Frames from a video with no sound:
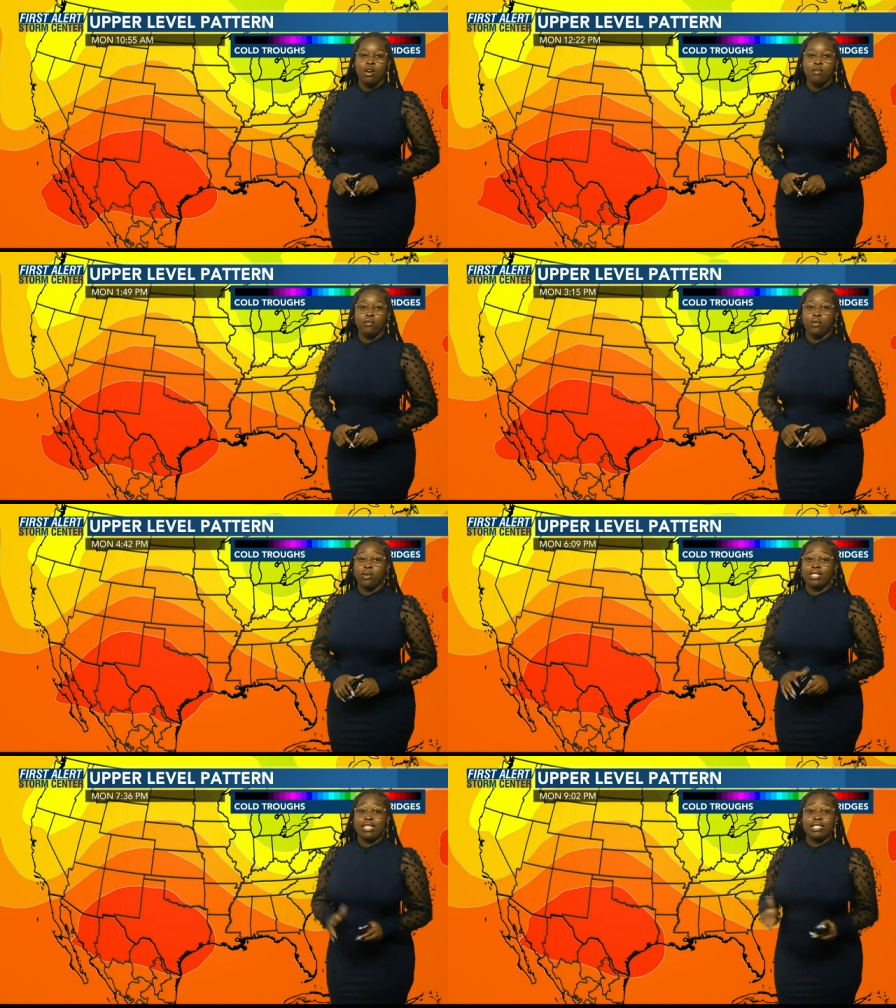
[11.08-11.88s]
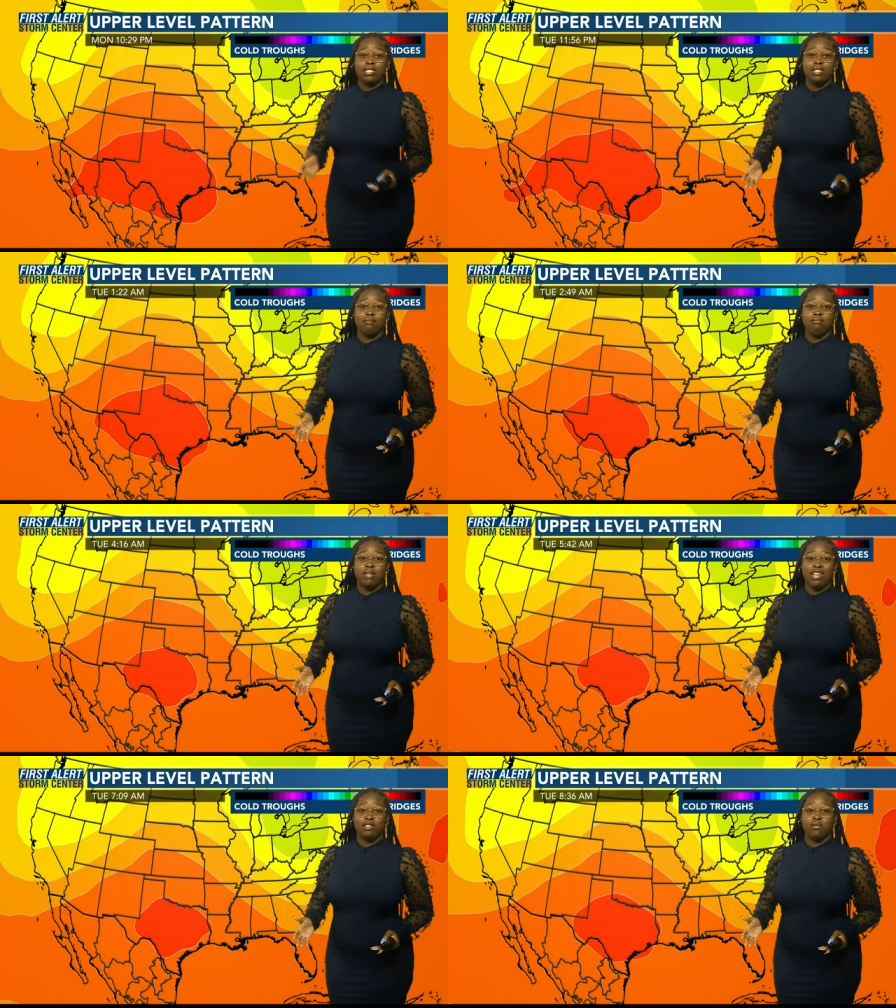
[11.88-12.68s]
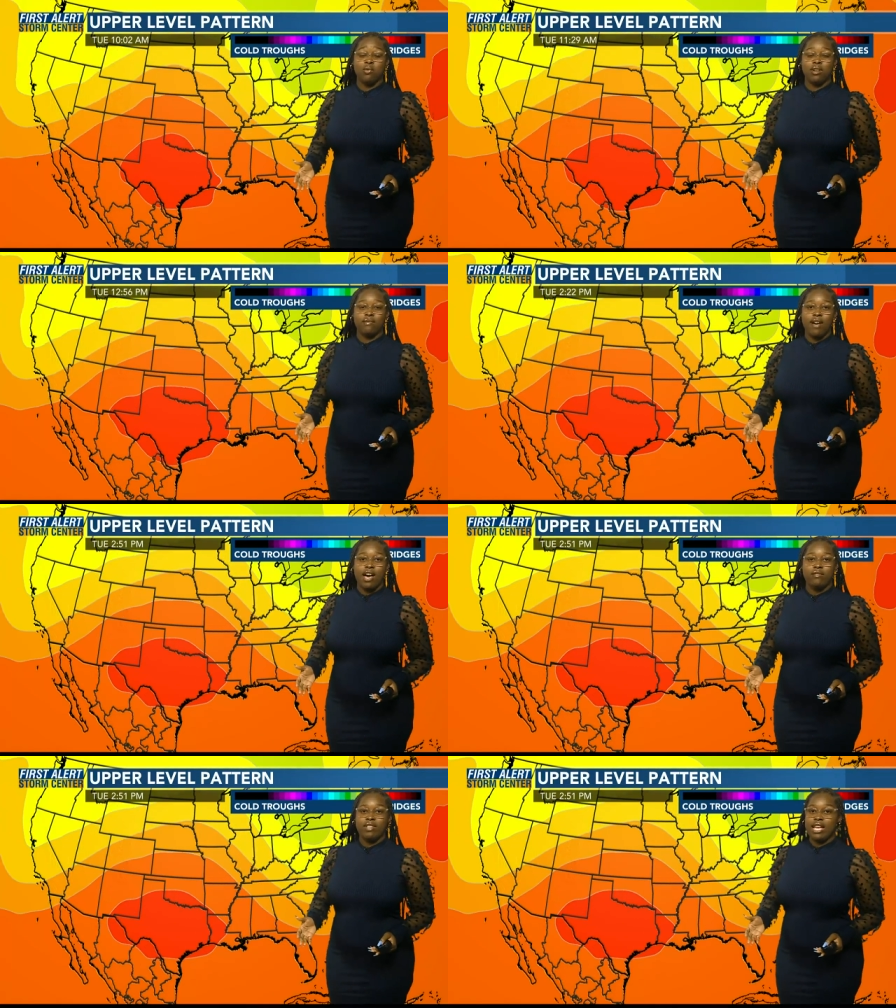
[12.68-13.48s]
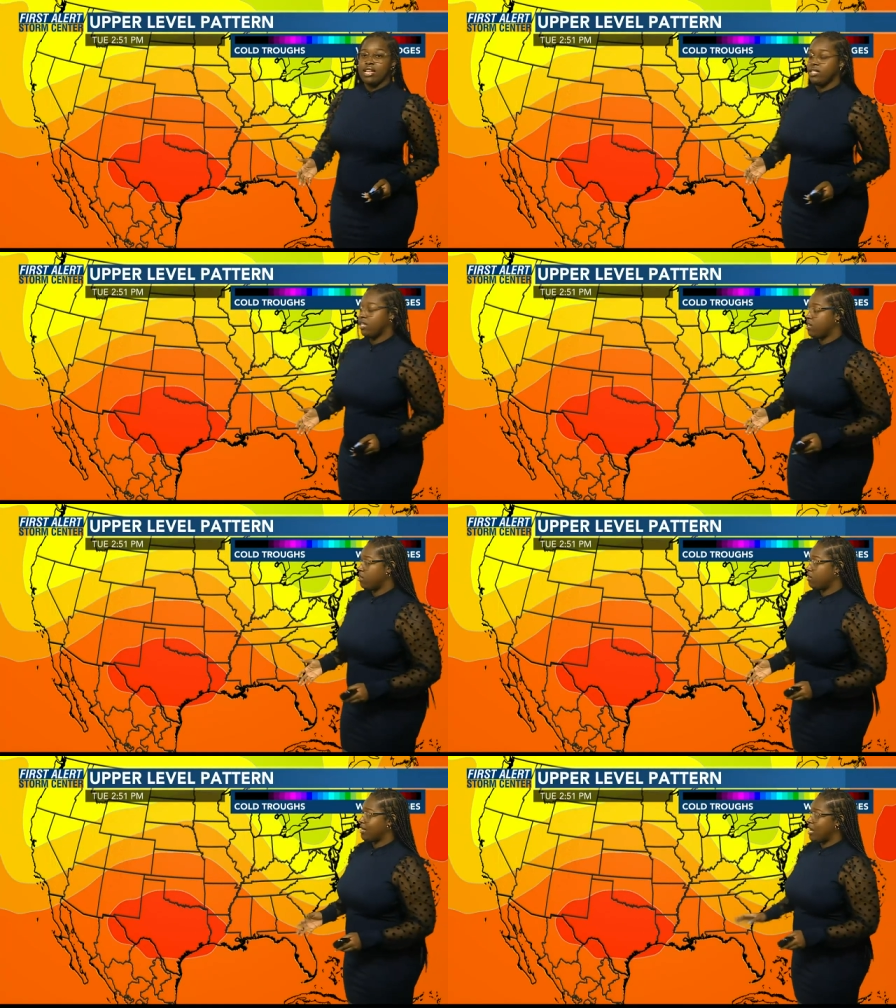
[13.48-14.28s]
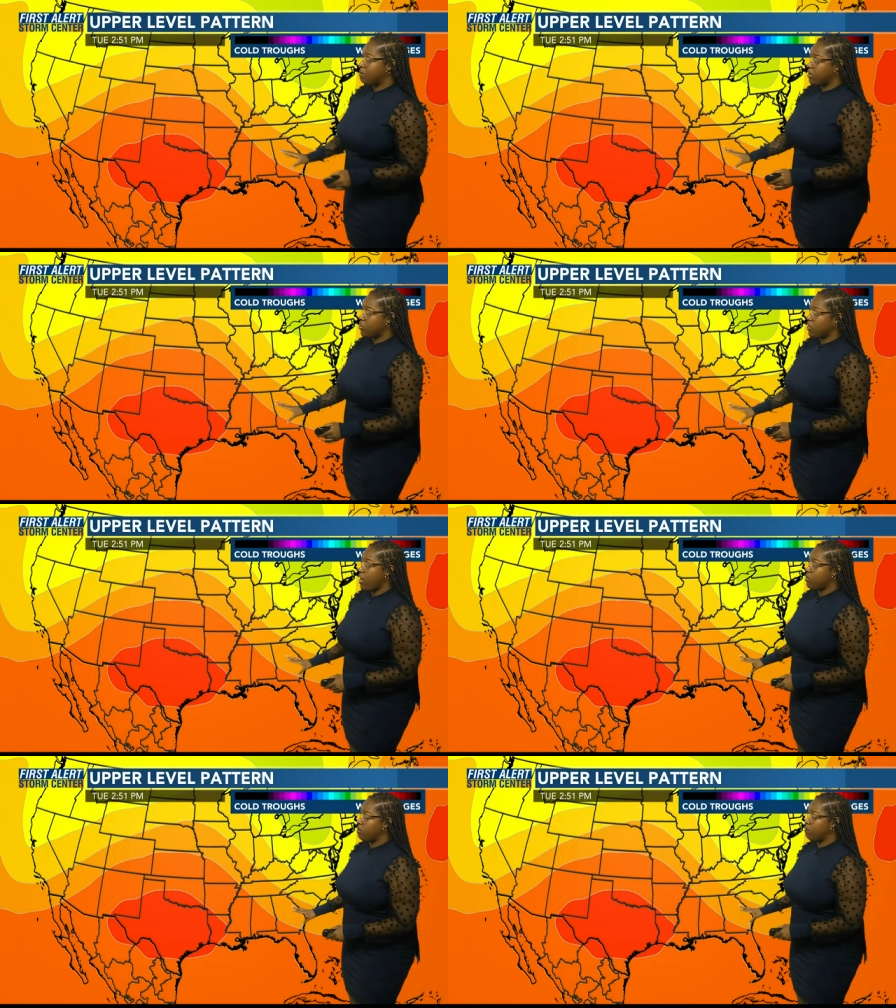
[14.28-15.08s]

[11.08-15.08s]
for at least the next four to five days here. Not much change in the